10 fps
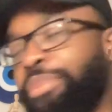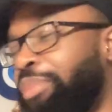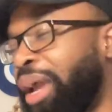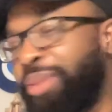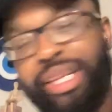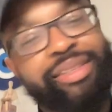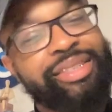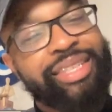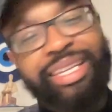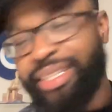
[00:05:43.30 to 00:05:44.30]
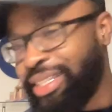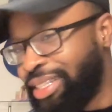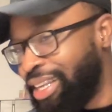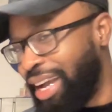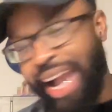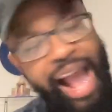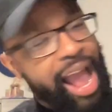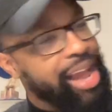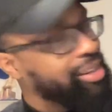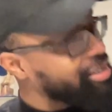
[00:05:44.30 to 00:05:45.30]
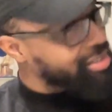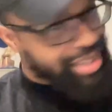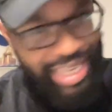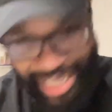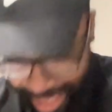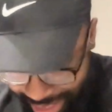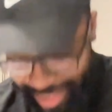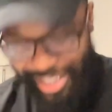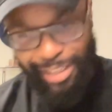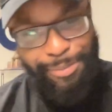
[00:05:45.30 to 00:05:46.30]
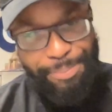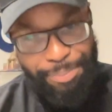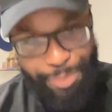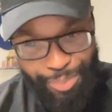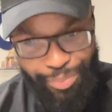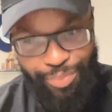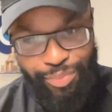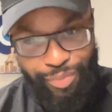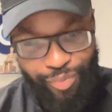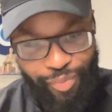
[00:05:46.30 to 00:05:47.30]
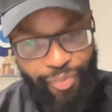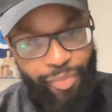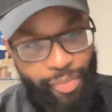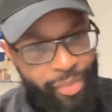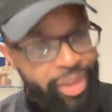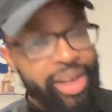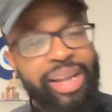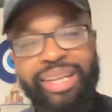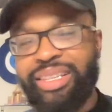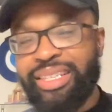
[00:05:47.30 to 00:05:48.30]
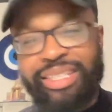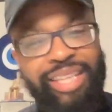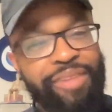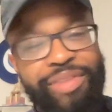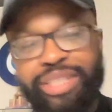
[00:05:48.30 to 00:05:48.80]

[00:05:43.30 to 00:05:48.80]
Baby, the stuff